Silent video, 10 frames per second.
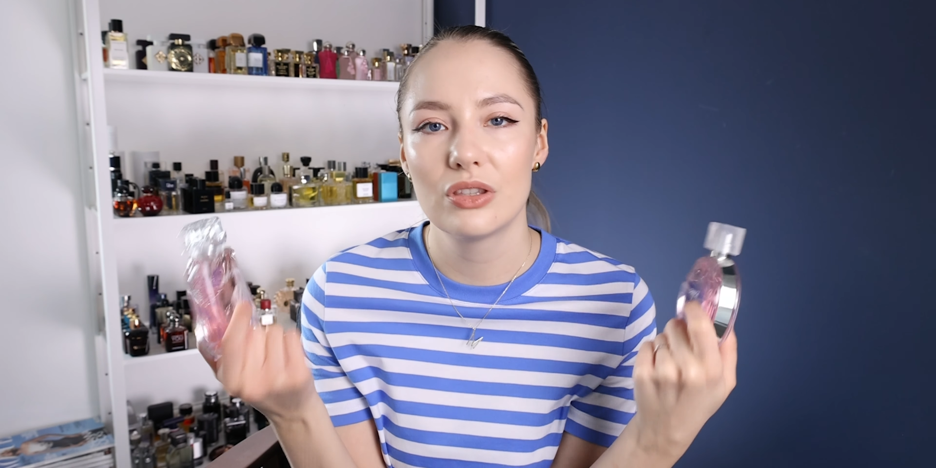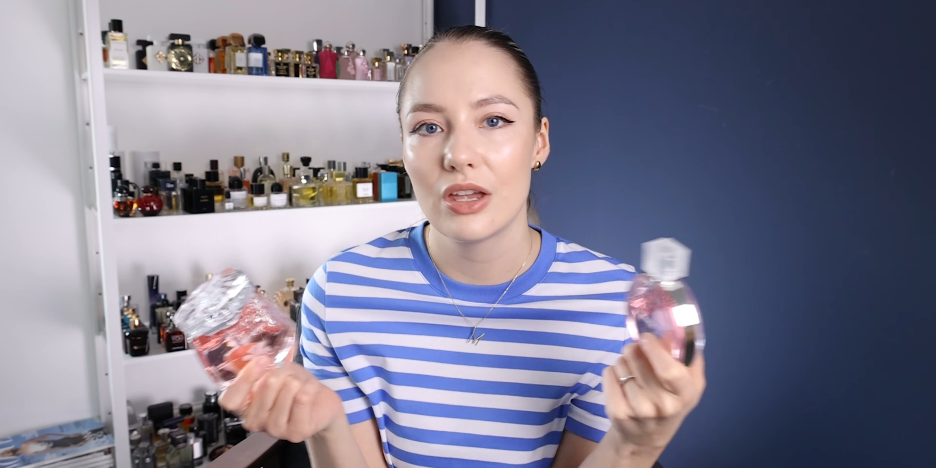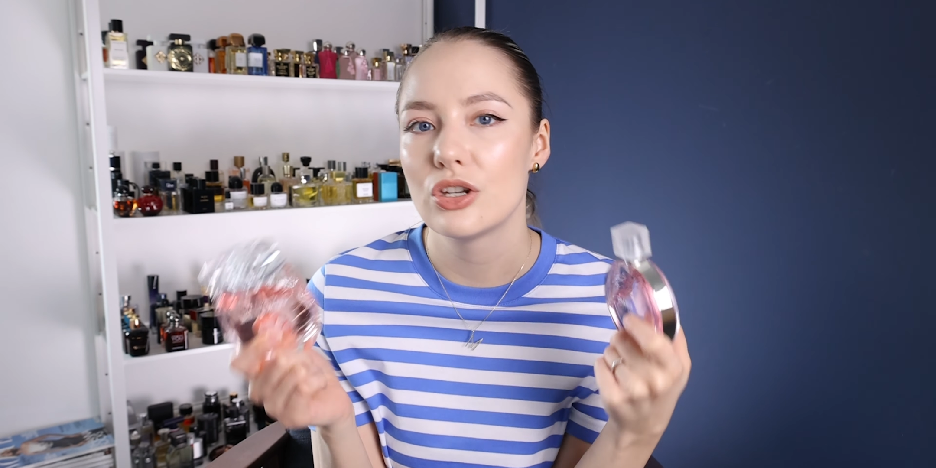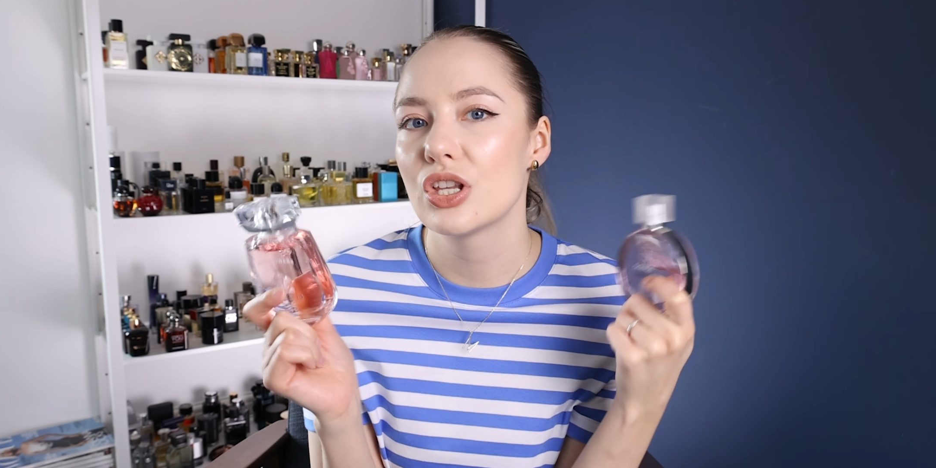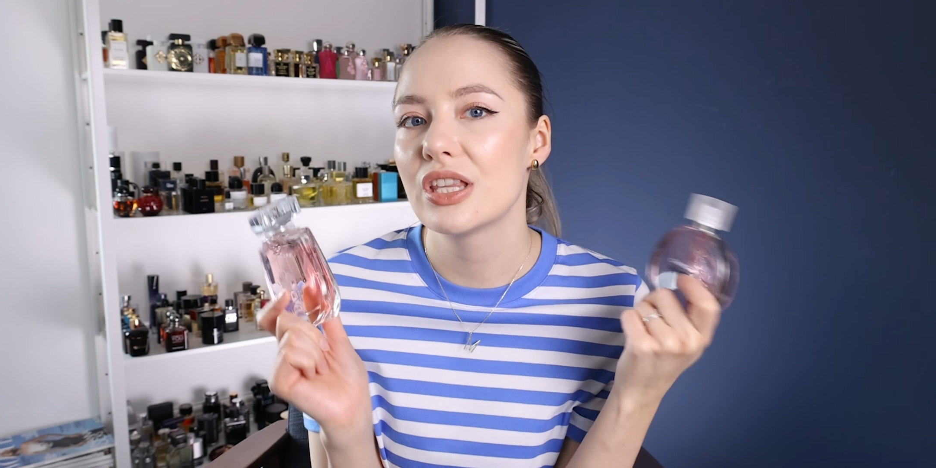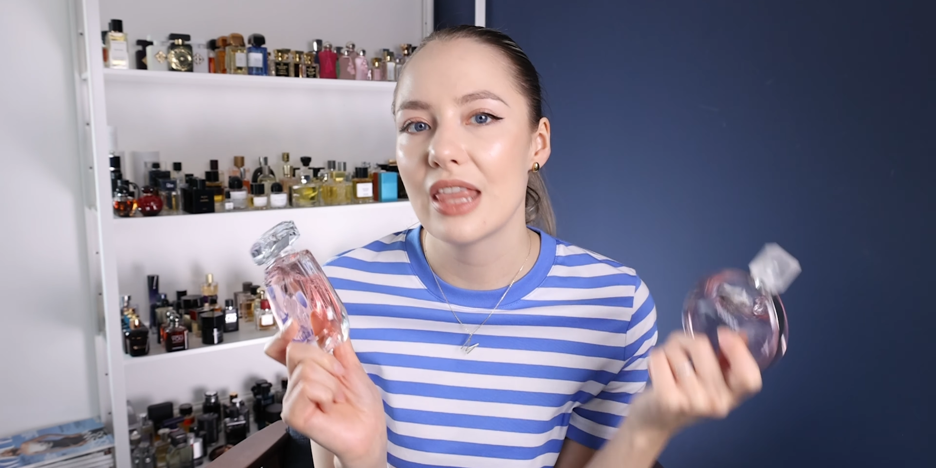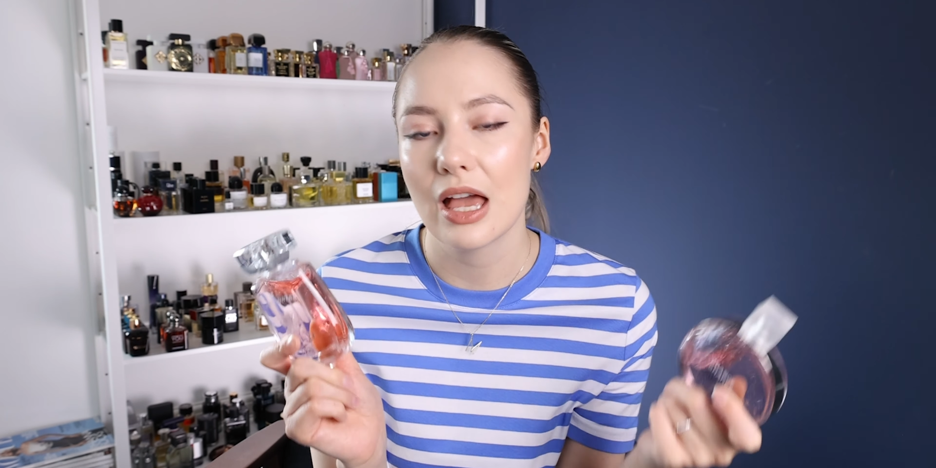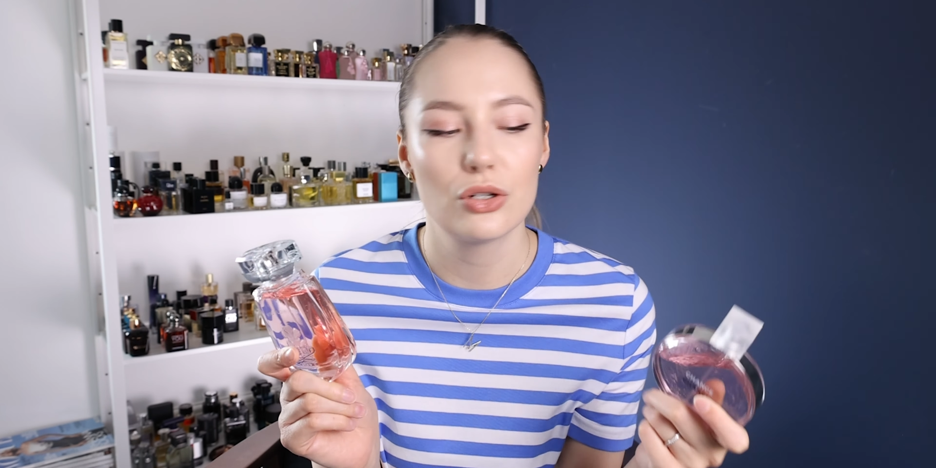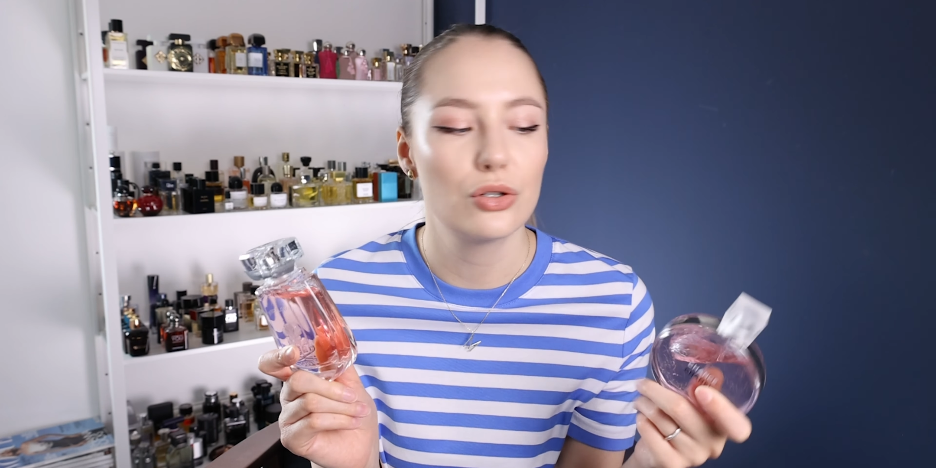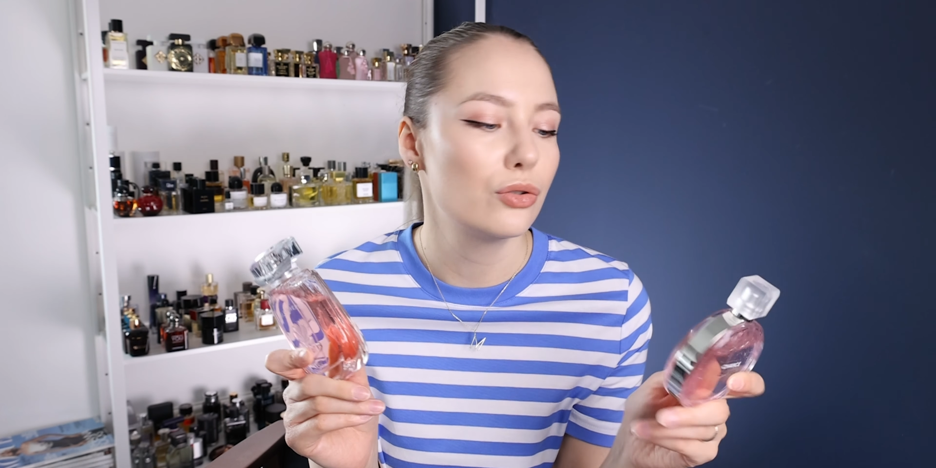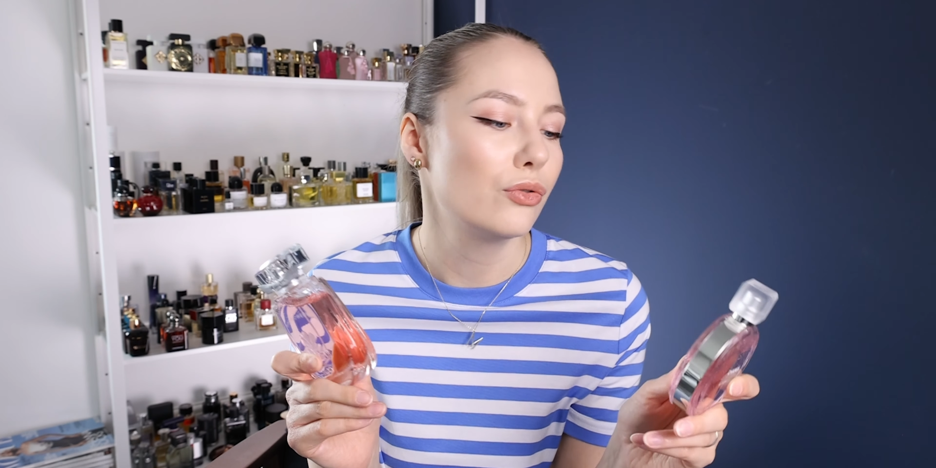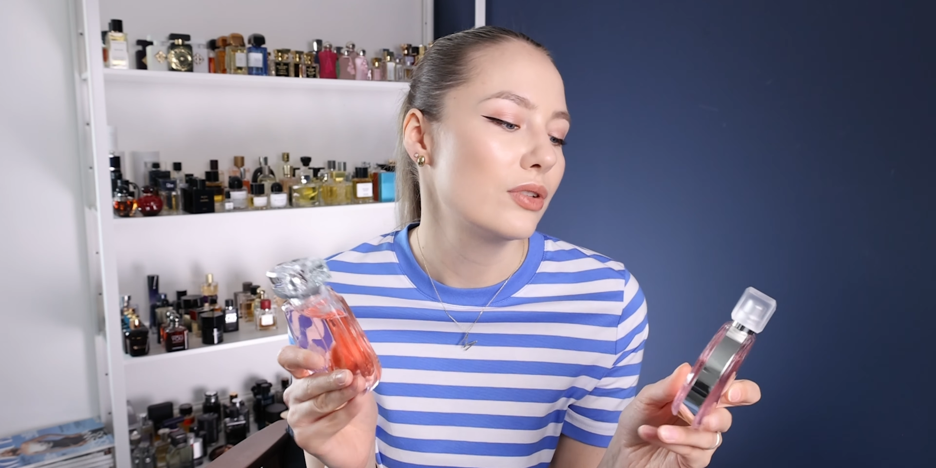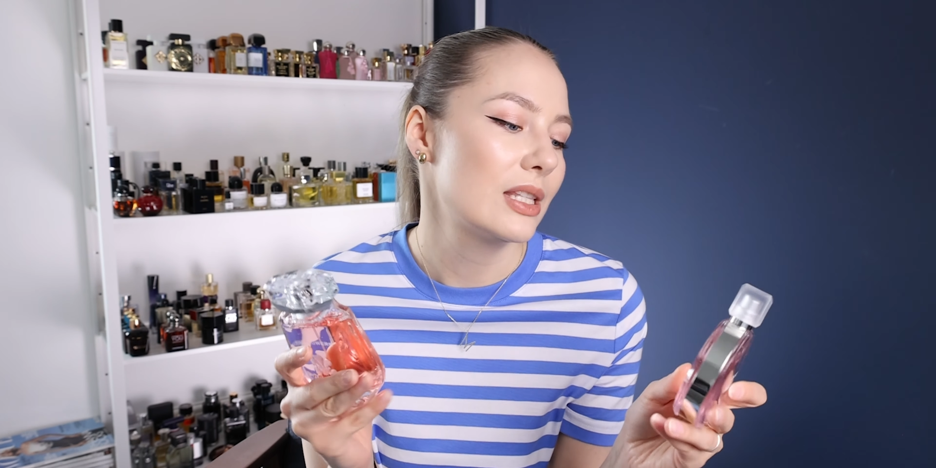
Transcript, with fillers: they're just natural